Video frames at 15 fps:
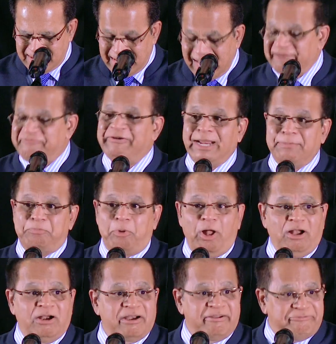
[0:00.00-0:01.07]
In fact,
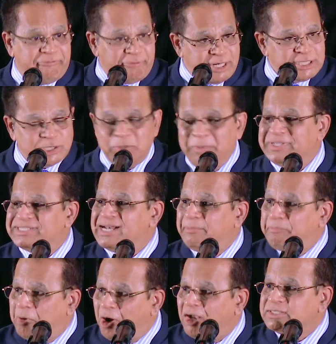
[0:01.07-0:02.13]
Paul refers to him as an
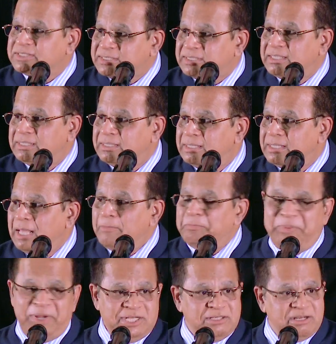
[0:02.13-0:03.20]
apostle.
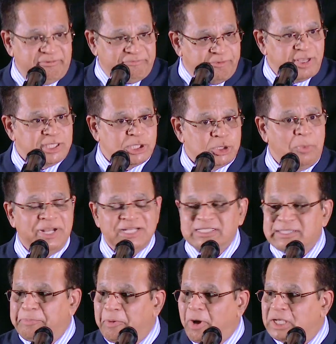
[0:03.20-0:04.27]
Peter refers to him as
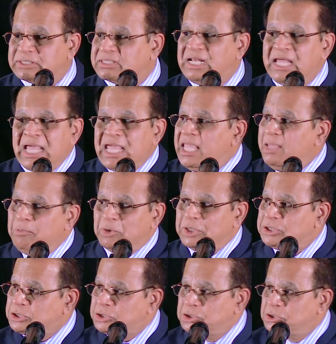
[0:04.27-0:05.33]
an apostle. He
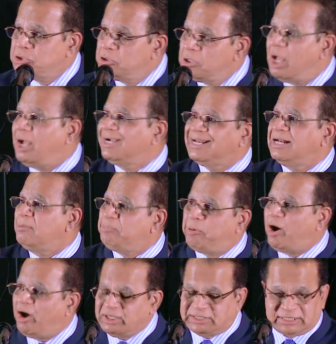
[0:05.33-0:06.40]
was not an
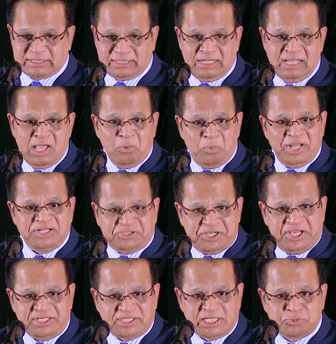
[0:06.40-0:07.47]
apostle when
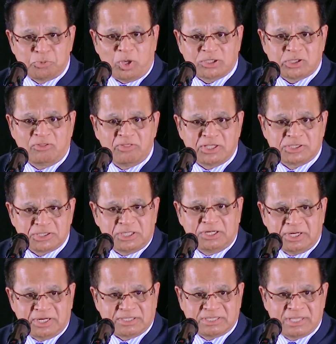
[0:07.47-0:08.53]
Jesus was on this
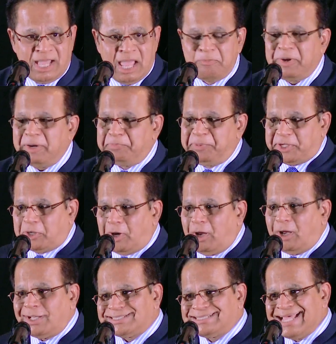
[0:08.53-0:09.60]
earth, but
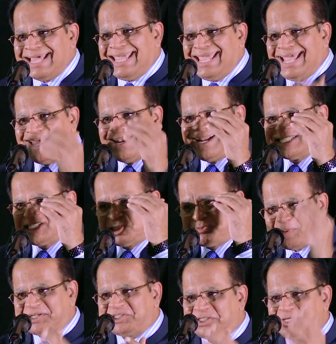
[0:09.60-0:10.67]
because he had a
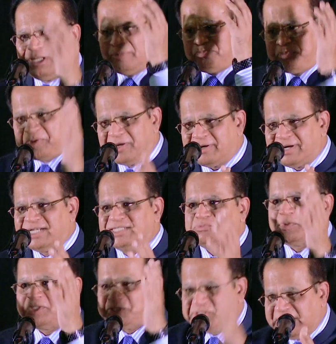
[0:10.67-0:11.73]
special appearance
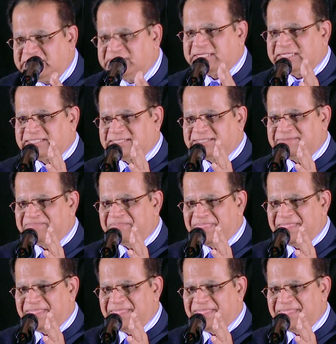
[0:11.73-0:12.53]
with Jesus,